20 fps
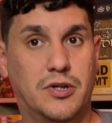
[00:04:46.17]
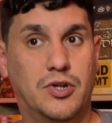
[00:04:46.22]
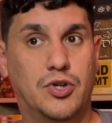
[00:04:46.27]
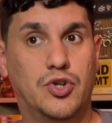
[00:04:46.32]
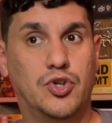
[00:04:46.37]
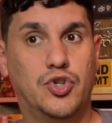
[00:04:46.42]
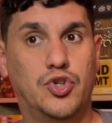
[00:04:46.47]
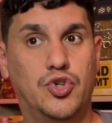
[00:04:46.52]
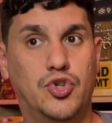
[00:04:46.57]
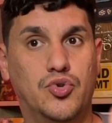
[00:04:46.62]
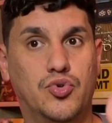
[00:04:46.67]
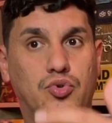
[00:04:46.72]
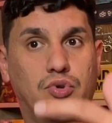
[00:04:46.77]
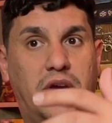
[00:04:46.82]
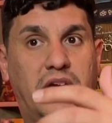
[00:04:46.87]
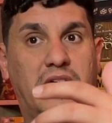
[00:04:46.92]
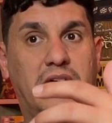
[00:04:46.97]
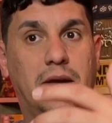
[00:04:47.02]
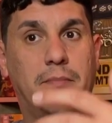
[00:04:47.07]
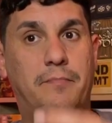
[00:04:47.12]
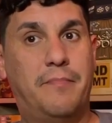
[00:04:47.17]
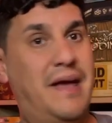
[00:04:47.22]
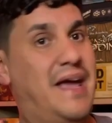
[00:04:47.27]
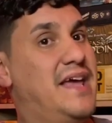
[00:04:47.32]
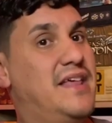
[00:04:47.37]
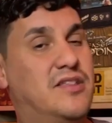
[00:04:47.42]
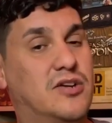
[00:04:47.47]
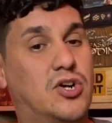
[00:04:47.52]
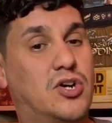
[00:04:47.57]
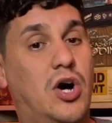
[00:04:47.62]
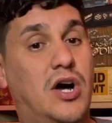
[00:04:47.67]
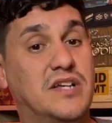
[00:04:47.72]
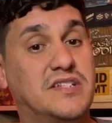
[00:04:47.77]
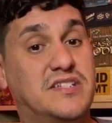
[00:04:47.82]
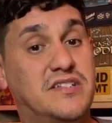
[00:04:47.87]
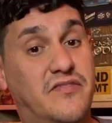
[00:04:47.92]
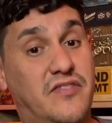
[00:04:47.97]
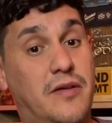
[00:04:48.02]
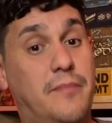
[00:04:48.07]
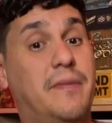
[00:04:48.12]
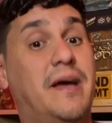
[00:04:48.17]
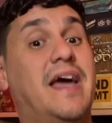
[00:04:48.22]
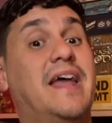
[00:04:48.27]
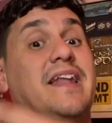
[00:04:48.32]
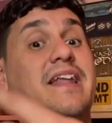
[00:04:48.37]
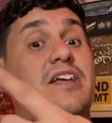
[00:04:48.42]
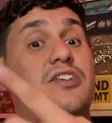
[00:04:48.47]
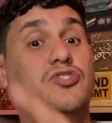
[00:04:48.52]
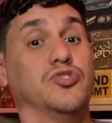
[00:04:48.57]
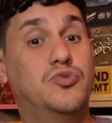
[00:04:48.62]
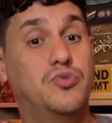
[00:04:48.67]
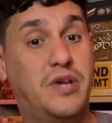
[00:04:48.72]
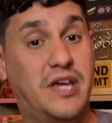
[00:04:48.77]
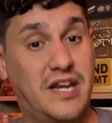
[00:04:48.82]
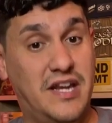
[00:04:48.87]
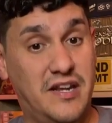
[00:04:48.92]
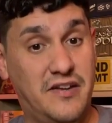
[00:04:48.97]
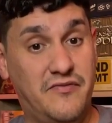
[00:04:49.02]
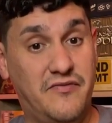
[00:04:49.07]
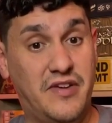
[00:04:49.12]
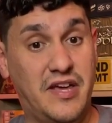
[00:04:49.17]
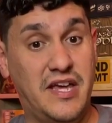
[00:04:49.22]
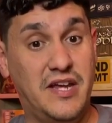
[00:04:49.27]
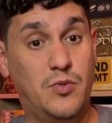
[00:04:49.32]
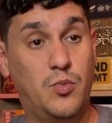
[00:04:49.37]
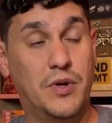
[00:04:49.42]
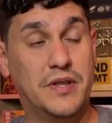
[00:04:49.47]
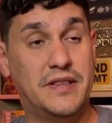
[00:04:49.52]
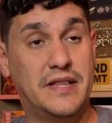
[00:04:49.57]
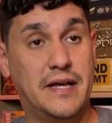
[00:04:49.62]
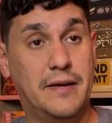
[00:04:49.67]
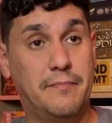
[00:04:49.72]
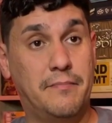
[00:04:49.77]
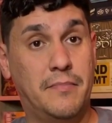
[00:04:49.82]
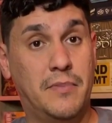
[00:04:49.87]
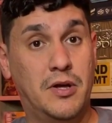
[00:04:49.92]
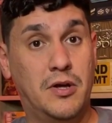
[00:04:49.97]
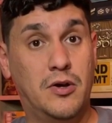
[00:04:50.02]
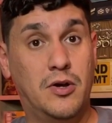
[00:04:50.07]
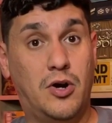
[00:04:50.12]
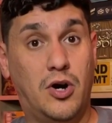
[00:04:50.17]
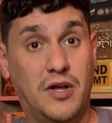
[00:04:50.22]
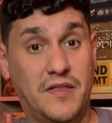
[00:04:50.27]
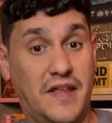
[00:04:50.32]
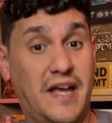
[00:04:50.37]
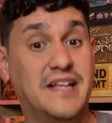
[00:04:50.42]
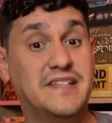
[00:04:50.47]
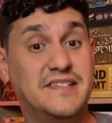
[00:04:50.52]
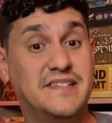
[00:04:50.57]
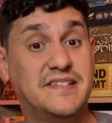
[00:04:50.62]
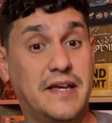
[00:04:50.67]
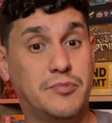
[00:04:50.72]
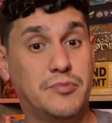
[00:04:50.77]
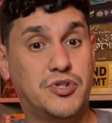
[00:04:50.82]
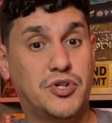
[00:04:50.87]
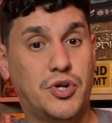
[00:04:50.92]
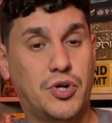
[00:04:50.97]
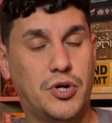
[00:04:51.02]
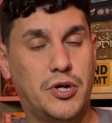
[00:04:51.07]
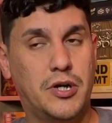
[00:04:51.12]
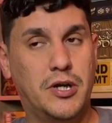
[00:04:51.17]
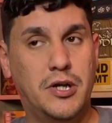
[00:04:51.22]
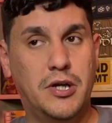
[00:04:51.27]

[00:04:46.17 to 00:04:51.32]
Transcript: you can pay the cost of them and then you can invade with them on that same turn.